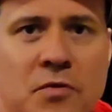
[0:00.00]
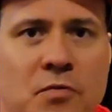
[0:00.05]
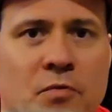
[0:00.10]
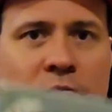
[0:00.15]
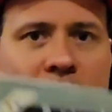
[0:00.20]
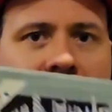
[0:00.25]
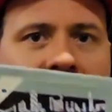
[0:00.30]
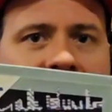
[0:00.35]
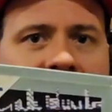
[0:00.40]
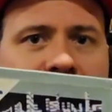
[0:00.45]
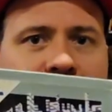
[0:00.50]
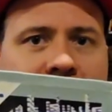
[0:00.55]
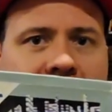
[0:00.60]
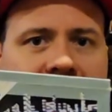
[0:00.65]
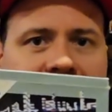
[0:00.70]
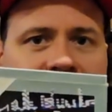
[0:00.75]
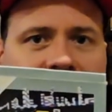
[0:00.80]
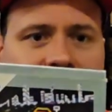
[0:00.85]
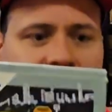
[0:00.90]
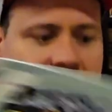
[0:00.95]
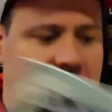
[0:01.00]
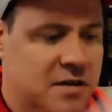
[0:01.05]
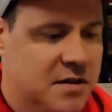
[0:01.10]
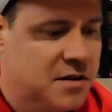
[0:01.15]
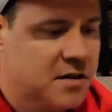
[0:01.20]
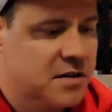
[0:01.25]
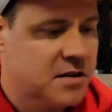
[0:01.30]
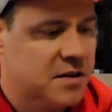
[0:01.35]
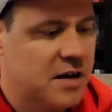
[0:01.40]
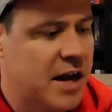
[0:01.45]
Rad Racer.
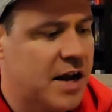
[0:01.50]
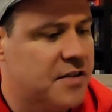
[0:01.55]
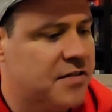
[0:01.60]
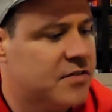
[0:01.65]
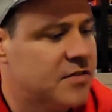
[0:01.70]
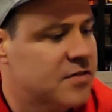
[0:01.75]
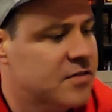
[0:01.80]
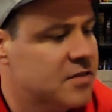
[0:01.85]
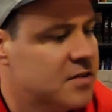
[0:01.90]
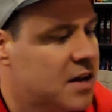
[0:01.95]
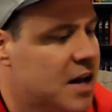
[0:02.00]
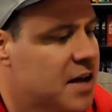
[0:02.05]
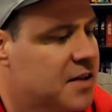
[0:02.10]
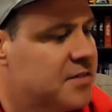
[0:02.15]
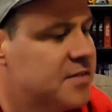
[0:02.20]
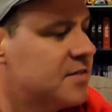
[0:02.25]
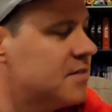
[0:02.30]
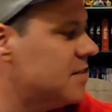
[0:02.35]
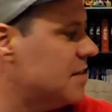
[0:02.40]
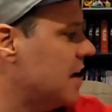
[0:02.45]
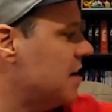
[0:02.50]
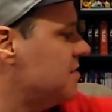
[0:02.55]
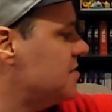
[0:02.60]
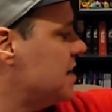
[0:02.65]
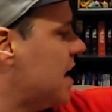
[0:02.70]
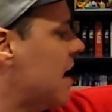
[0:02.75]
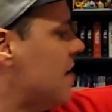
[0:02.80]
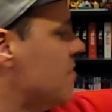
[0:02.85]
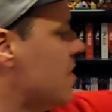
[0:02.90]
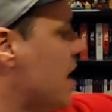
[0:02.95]
Nice to
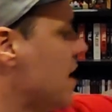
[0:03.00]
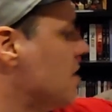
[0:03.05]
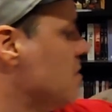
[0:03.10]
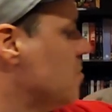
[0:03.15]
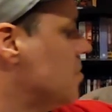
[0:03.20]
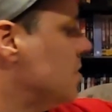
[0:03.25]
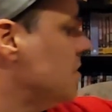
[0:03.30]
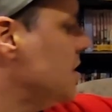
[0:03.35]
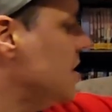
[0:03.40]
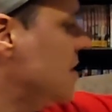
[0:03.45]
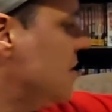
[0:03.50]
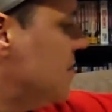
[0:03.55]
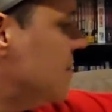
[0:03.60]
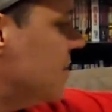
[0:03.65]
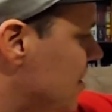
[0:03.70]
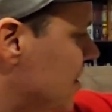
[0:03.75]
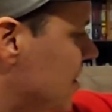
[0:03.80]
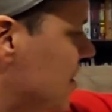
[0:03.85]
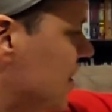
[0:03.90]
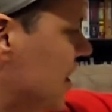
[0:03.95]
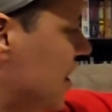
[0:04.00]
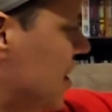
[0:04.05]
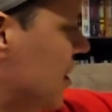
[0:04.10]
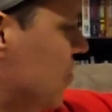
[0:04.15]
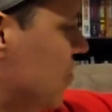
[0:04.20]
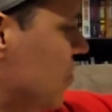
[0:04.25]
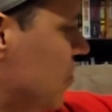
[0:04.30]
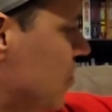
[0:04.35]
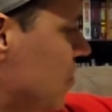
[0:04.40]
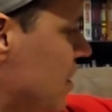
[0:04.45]
have that complete. And then
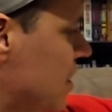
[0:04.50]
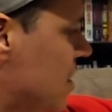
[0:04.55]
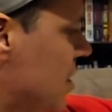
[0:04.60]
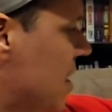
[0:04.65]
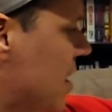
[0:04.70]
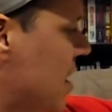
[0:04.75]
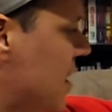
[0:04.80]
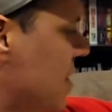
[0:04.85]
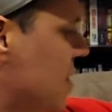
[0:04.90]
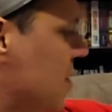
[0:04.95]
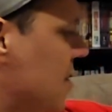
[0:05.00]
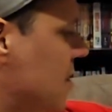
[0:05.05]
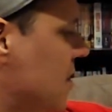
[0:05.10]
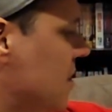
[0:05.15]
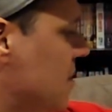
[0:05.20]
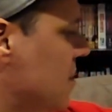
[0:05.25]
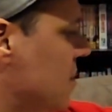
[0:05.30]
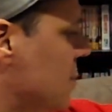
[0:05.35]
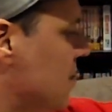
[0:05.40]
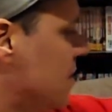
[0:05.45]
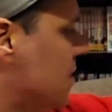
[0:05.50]
what do we got here?